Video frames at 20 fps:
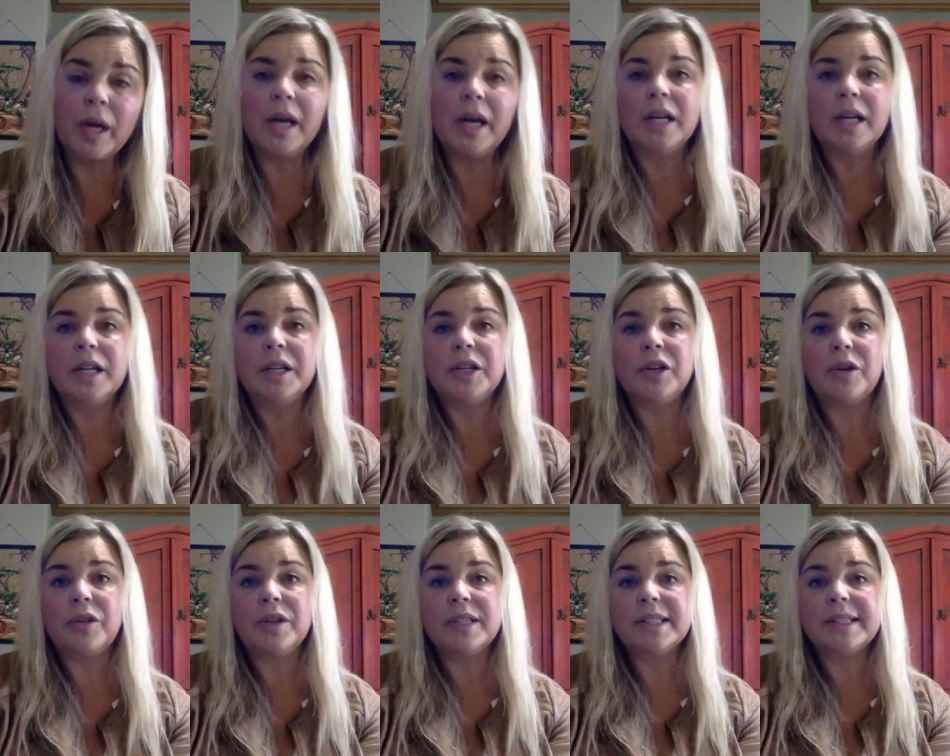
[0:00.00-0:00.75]

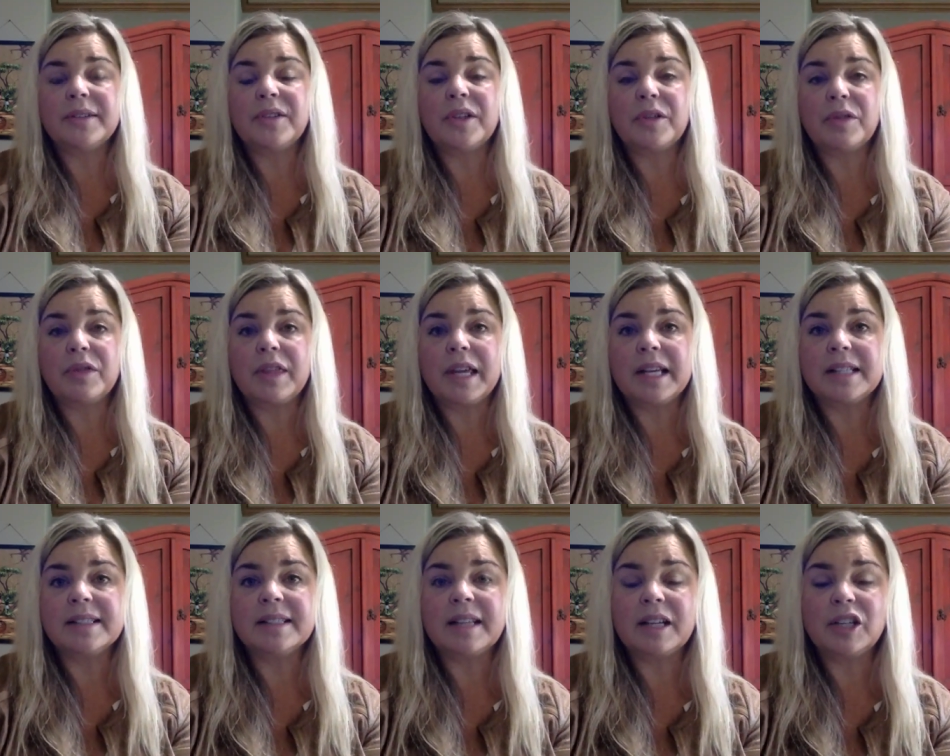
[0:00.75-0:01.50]
These are the
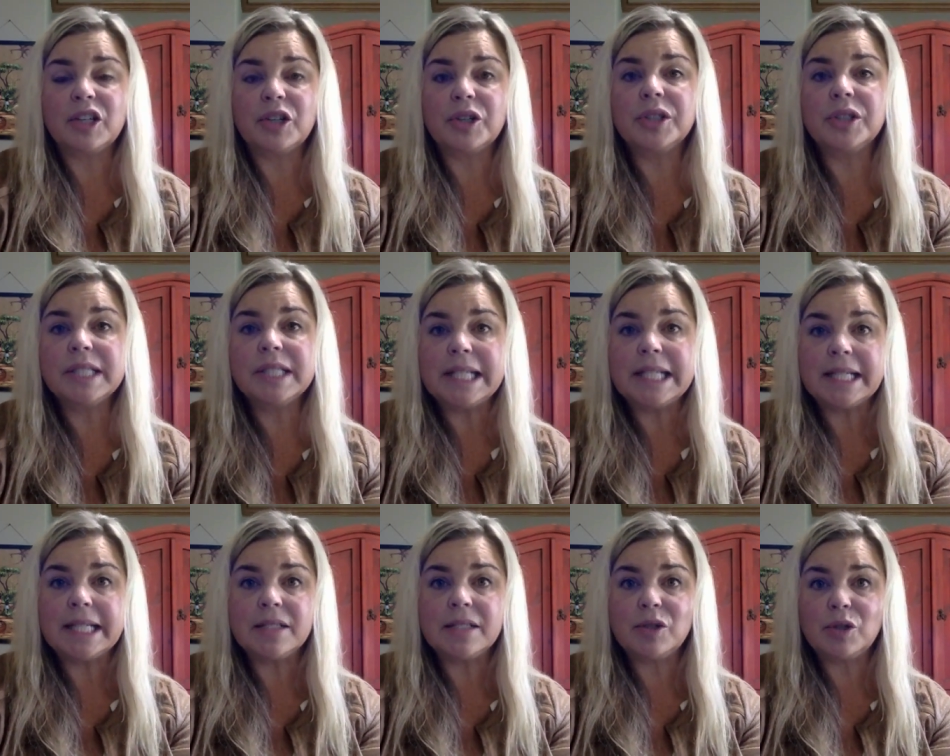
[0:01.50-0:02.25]
things that you're going to
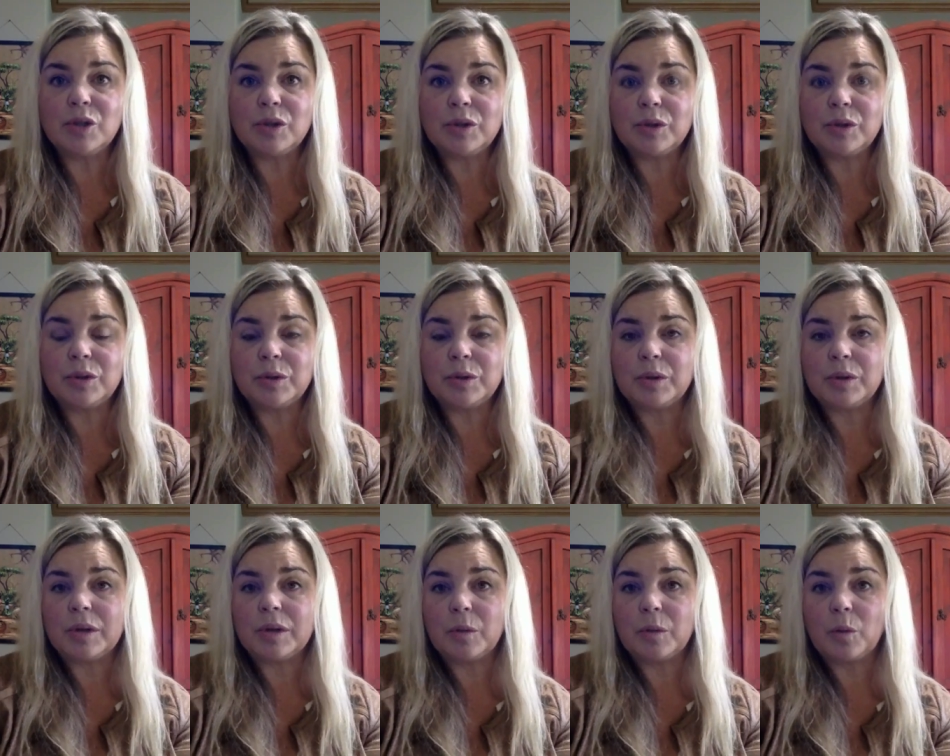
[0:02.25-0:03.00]
need
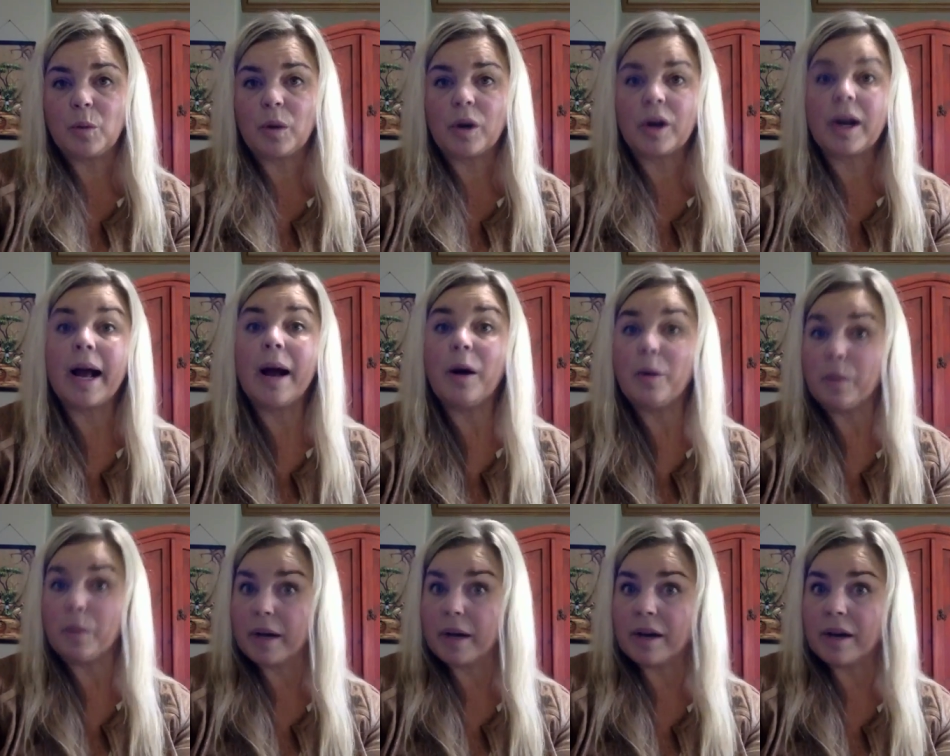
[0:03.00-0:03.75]
to work
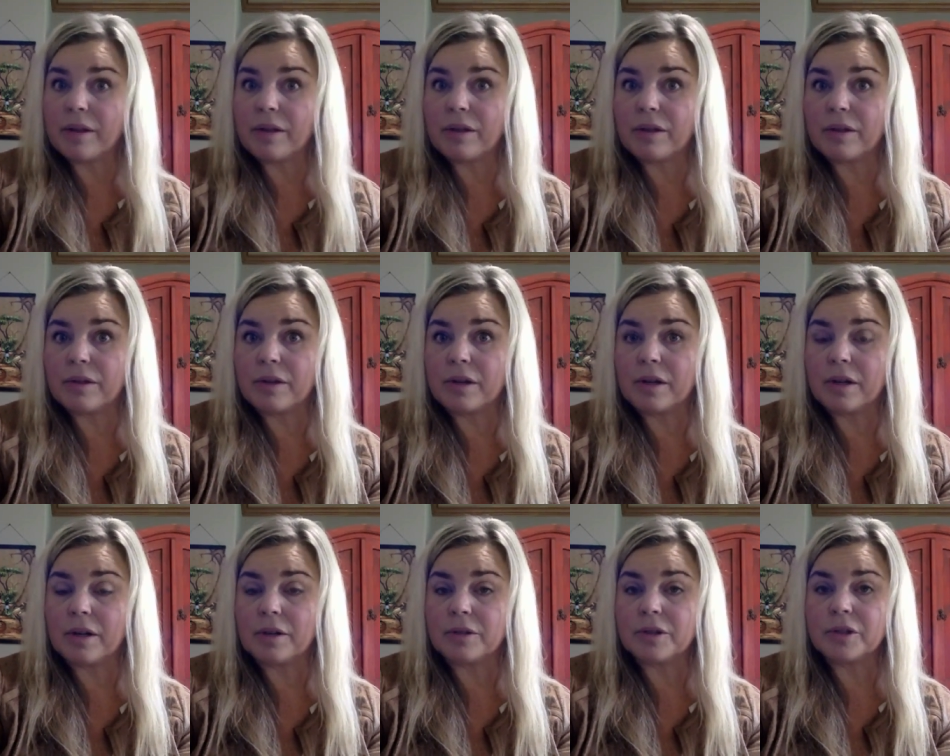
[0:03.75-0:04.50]
out with,
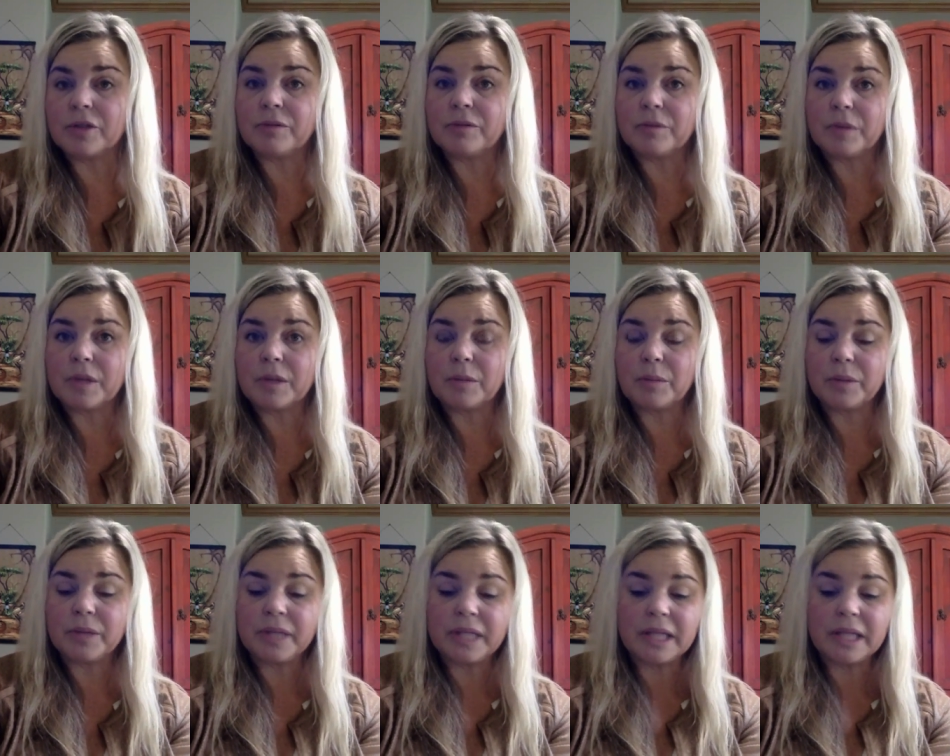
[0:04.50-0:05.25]
to
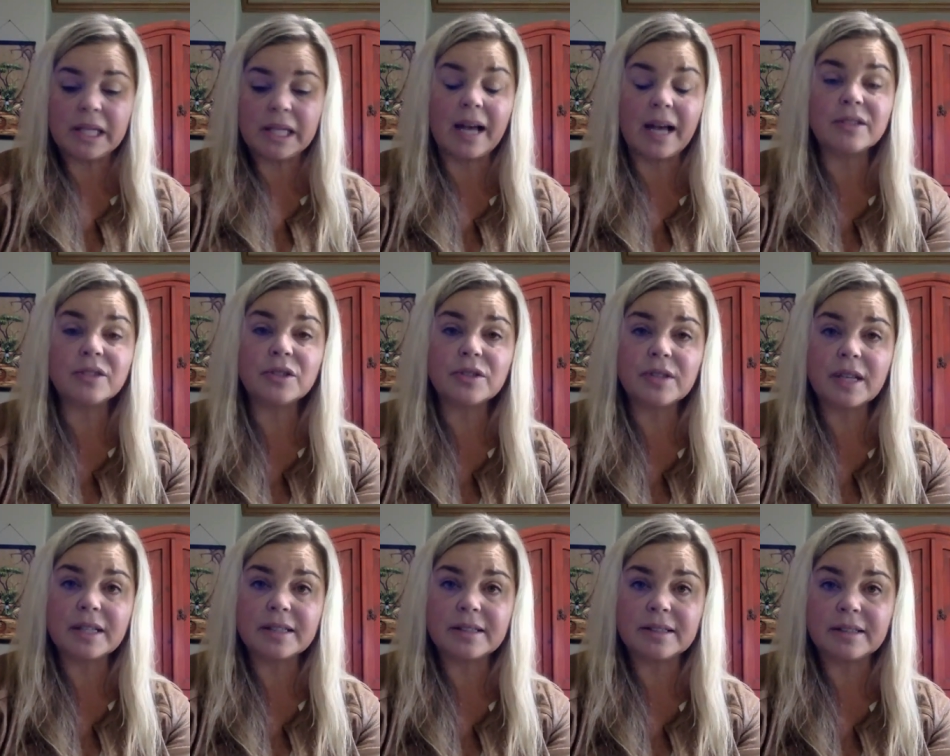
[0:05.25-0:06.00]
complete the
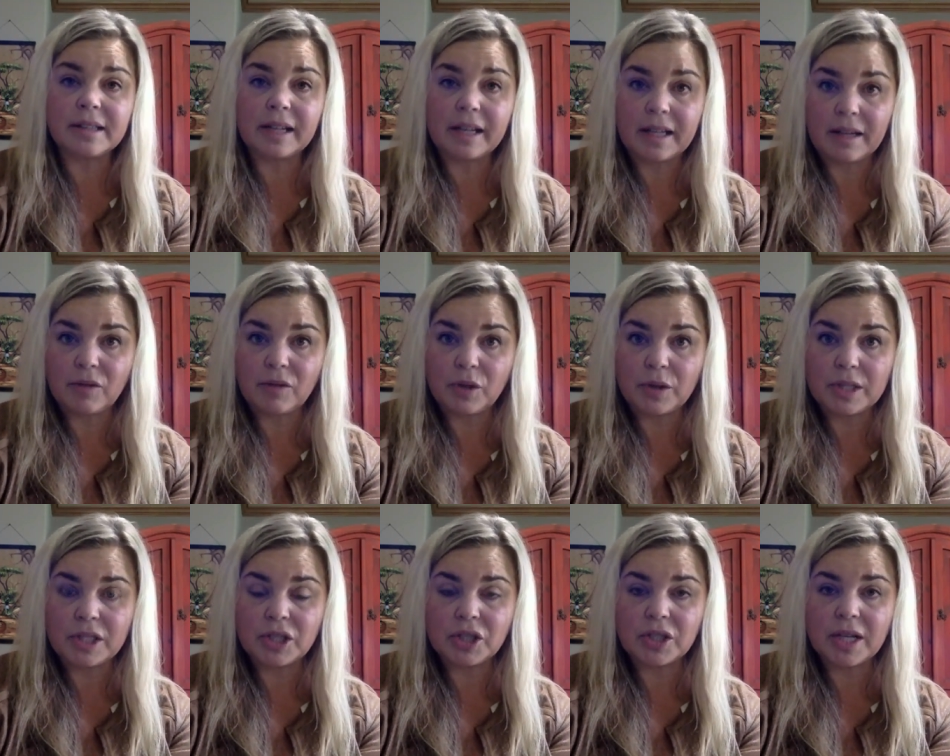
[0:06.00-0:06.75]
exercises that I give you
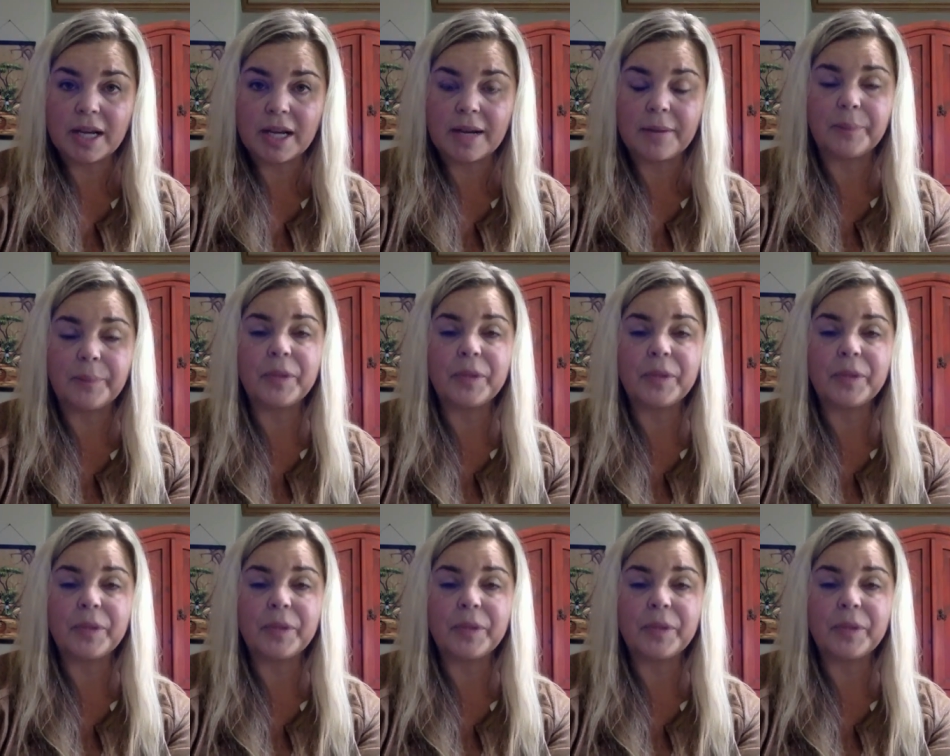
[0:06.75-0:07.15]
each day.